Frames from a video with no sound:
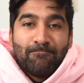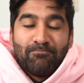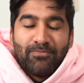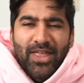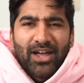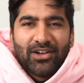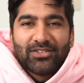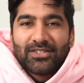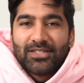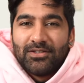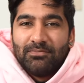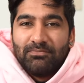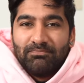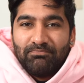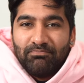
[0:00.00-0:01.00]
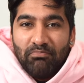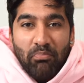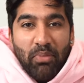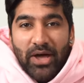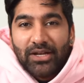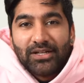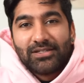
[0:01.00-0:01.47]
now's a
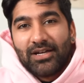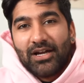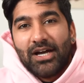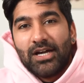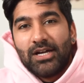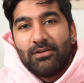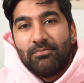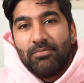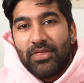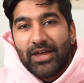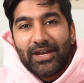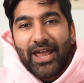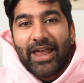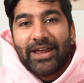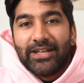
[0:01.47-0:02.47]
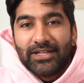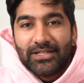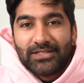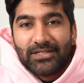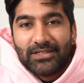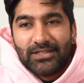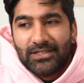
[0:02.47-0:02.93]
better time than any
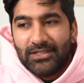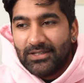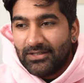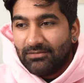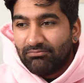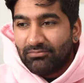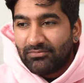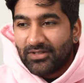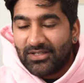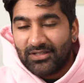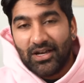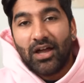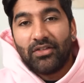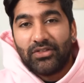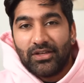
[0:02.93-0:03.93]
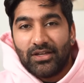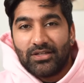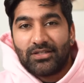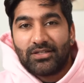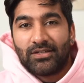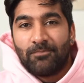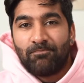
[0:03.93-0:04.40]
to start
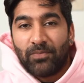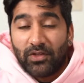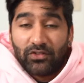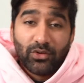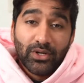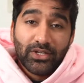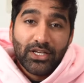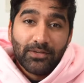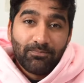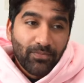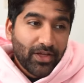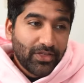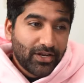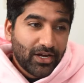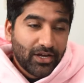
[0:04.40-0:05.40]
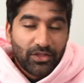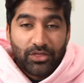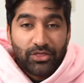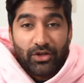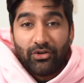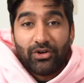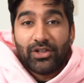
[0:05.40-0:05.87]
this. And so I did, and then I
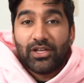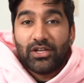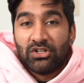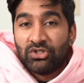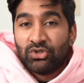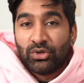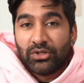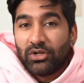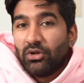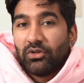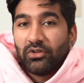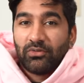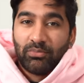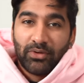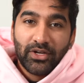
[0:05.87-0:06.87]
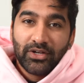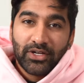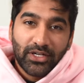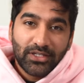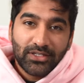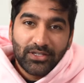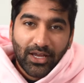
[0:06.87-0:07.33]
thoroughly enjoyed the whole
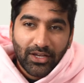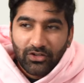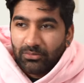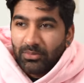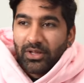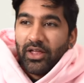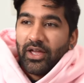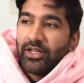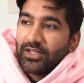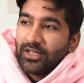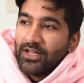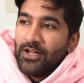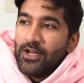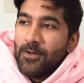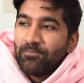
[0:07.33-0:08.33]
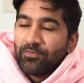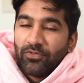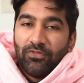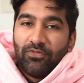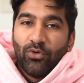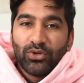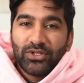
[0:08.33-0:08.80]
experience. It took me like
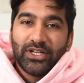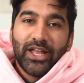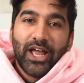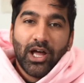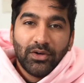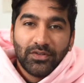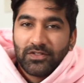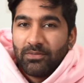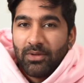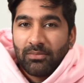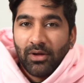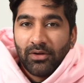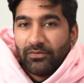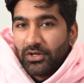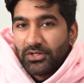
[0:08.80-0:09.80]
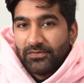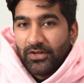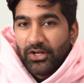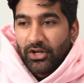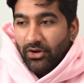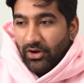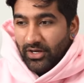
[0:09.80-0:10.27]
14 hours to make my first
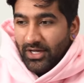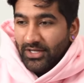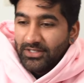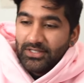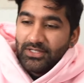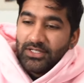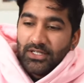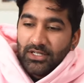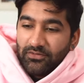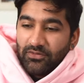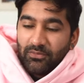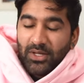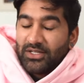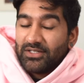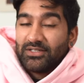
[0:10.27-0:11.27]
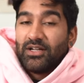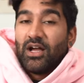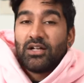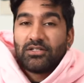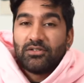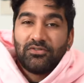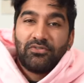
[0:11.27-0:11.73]
video, and I did it from like
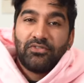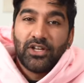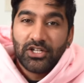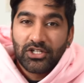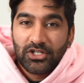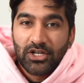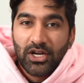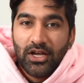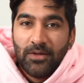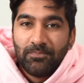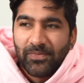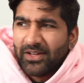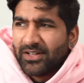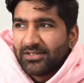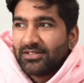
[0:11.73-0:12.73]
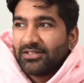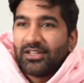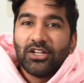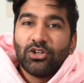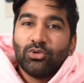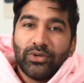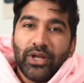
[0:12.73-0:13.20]
start to finish in a
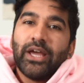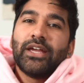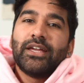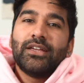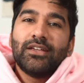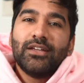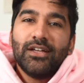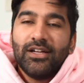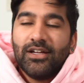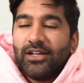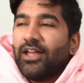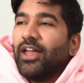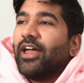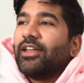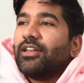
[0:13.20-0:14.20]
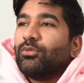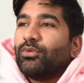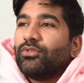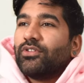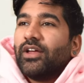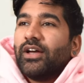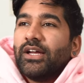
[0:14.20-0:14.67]
single day. And it
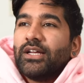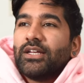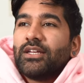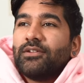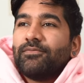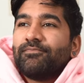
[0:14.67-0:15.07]
was like,